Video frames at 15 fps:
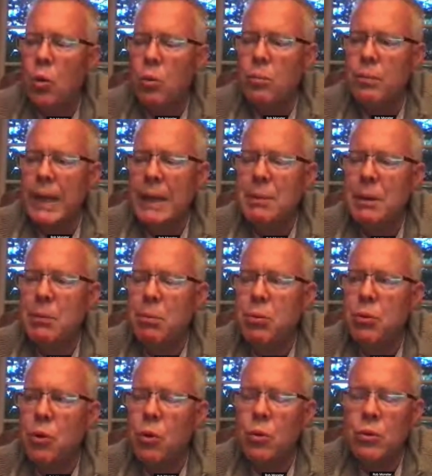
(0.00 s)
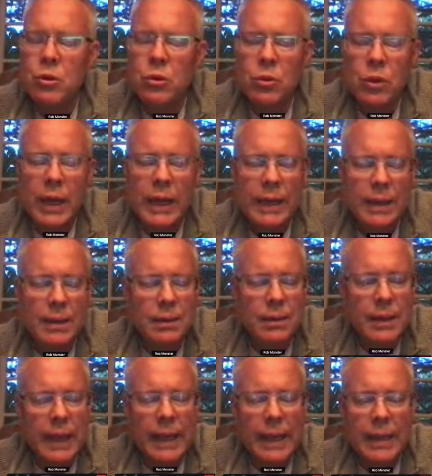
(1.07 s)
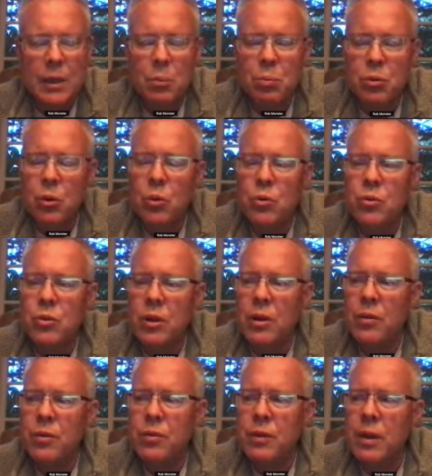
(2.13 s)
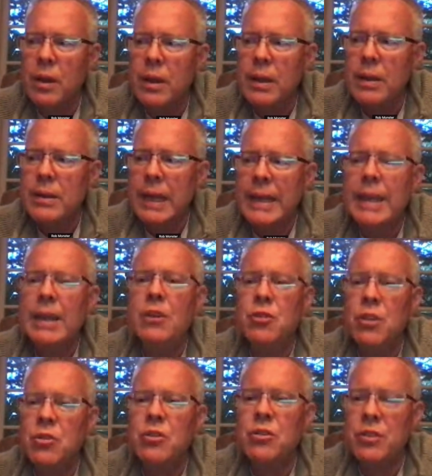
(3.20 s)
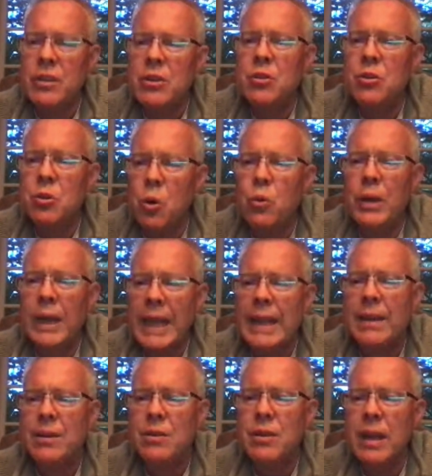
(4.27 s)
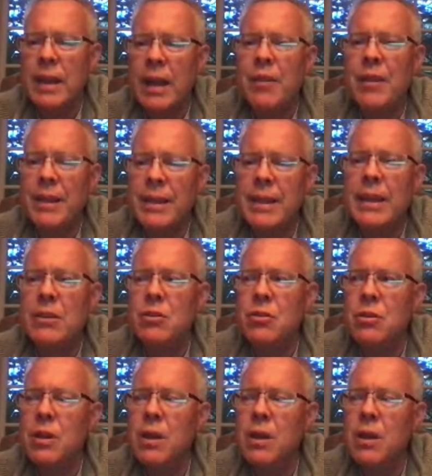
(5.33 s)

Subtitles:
may be prone to like taking an approach of taking justice into their own hands. And I think that's